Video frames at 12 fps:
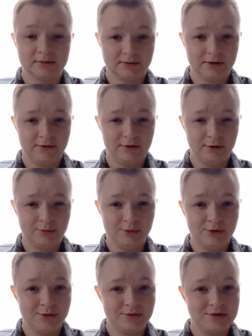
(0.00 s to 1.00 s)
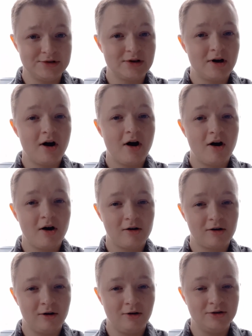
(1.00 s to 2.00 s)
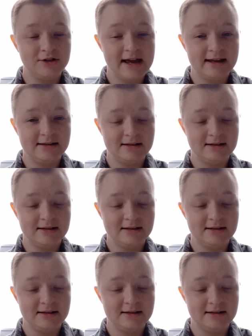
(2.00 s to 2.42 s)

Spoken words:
The phone booths are all dead.